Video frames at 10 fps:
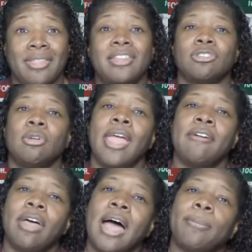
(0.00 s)
They just don't
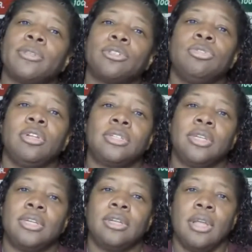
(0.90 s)
have the
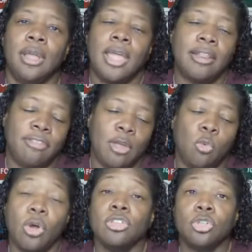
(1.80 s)
opportunity. And if they
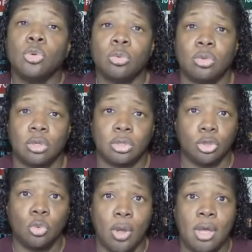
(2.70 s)
want to
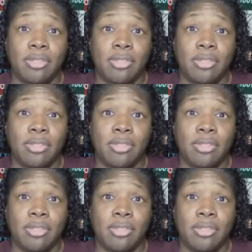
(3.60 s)
do well,